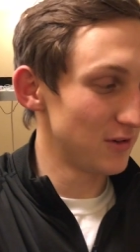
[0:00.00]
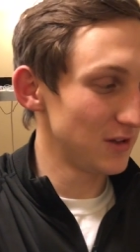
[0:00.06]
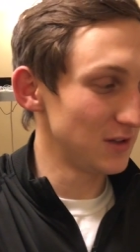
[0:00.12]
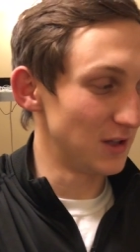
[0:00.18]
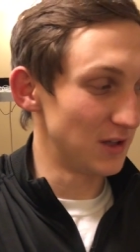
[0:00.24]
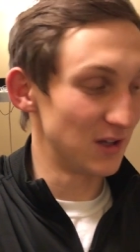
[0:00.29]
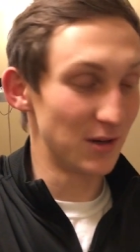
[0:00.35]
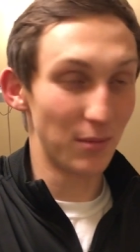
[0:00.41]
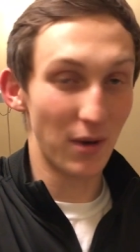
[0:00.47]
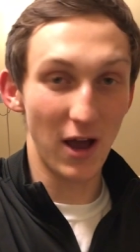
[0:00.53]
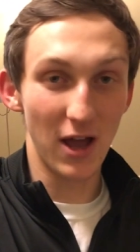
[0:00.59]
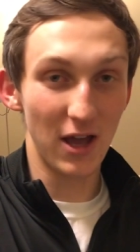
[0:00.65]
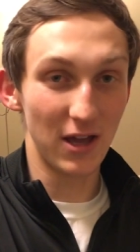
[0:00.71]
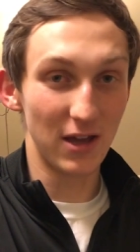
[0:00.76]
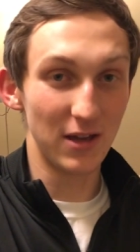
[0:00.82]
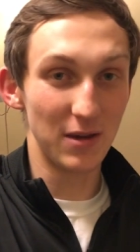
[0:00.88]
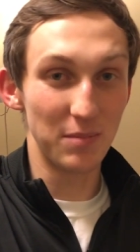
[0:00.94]
literally
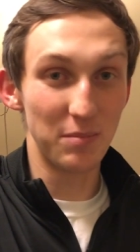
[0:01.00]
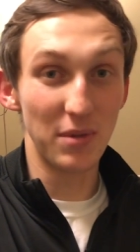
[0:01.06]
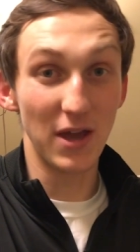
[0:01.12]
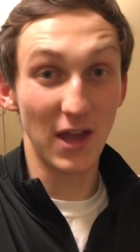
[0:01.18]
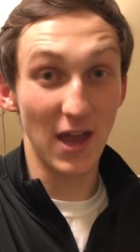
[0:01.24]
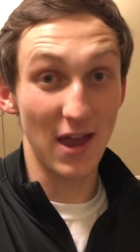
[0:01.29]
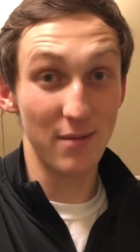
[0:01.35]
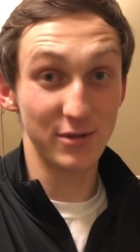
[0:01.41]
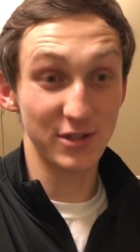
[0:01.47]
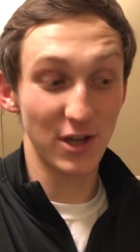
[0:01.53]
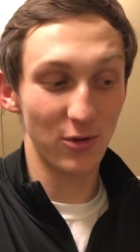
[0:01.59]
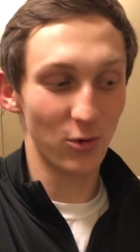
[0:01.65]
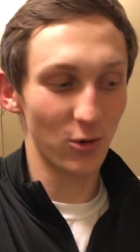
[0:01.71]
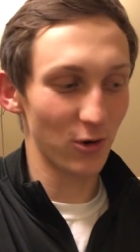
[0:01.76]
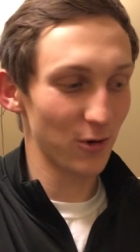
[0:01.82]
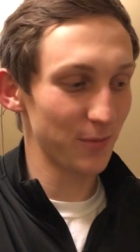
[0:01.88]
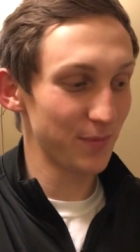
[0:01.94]
my big Amazon
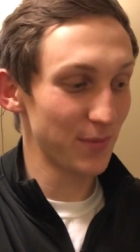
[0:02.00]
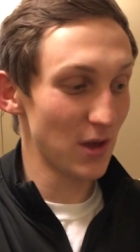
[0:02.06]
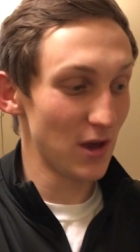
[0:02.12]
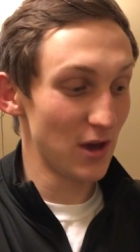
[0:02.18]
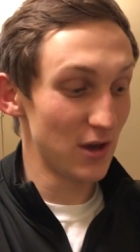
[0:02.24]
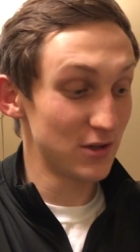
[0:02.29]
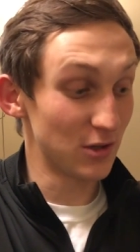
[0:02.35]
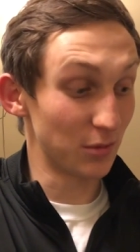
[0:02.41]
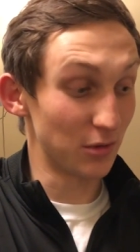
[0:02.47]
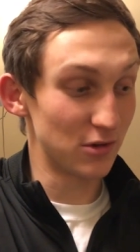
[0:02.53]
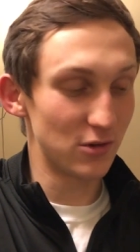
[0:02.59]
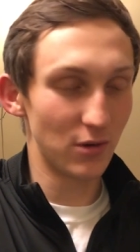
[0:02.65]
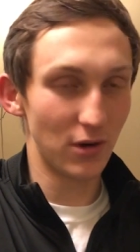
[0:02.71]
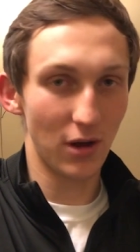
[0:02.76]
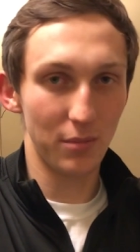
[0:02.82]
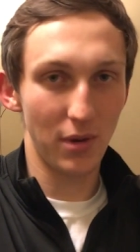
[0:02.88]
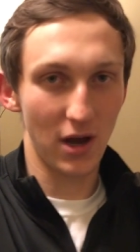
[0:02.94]
order. So I'm gonna do
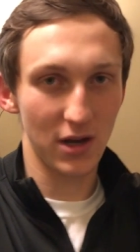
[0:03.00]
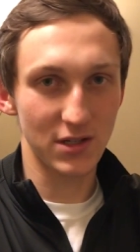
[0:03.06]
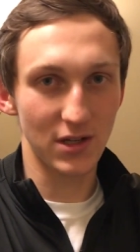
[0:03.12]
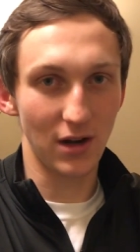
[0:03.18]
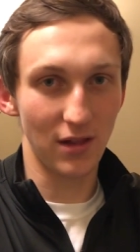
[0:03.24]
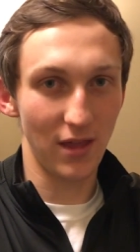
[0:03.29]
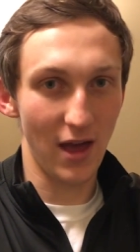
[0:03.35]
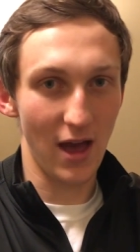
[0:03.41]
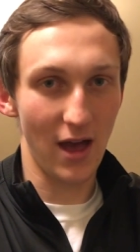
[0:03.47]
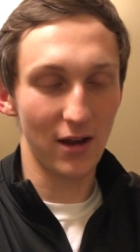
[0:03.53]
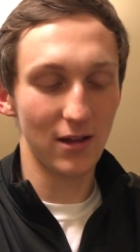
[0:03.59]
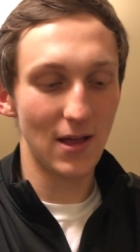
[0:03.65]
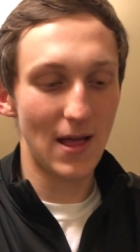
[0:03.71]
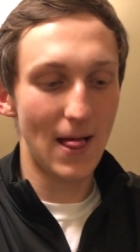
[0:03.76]
an unboxing of that.